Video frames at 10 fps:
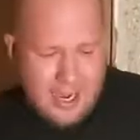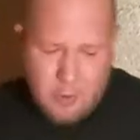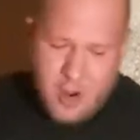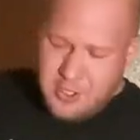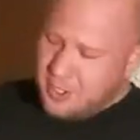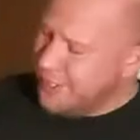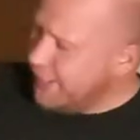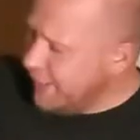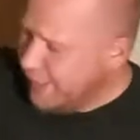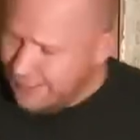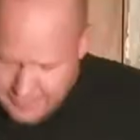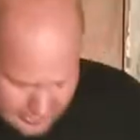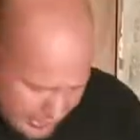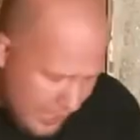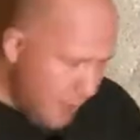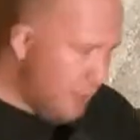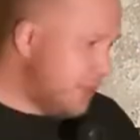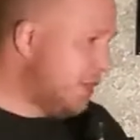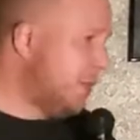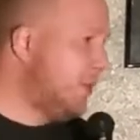I watched, I
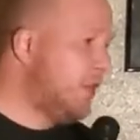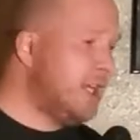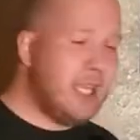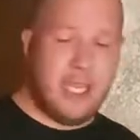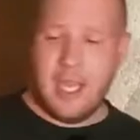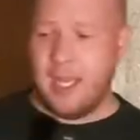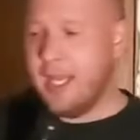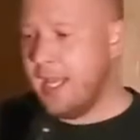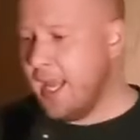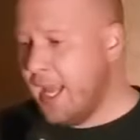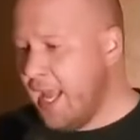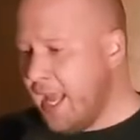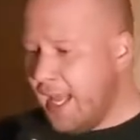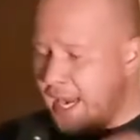watched Community. And